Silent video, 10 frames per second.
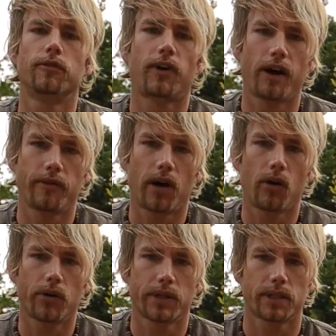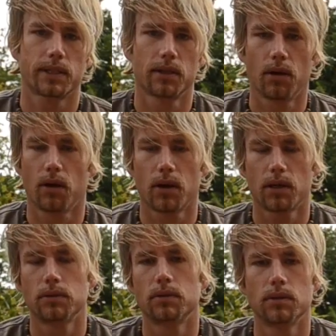5 hours
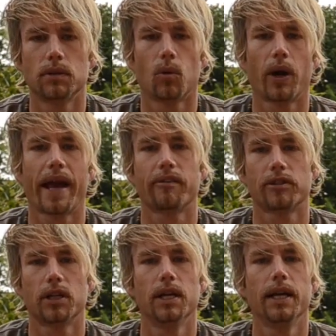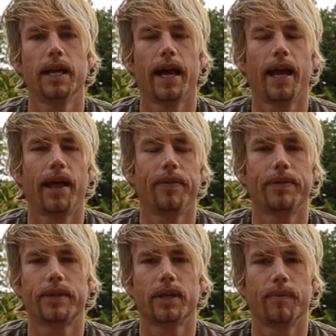or whatever.
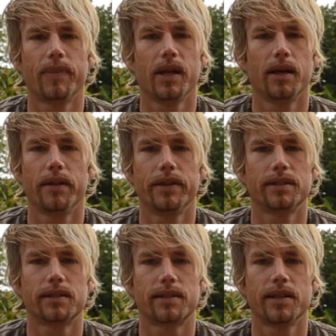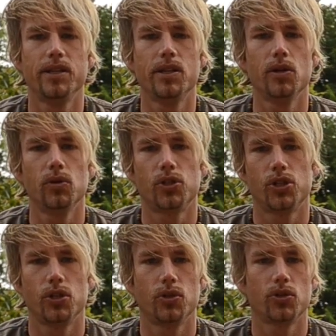And this is a
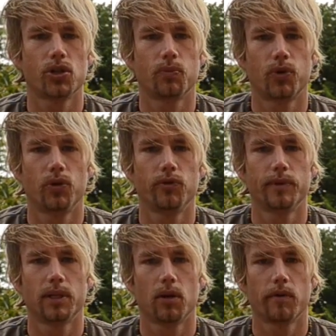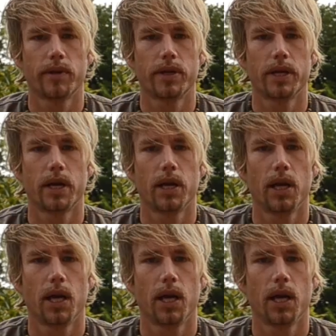huge improvement over the